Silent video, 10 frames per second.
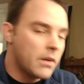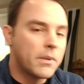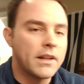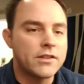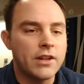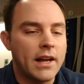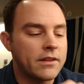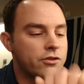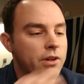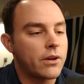But let's check out
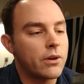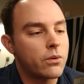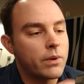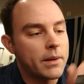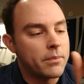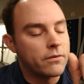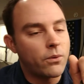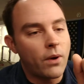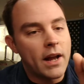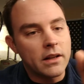this trigger real quick
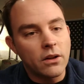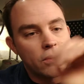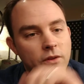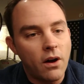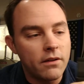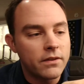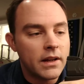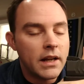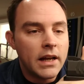before I close off.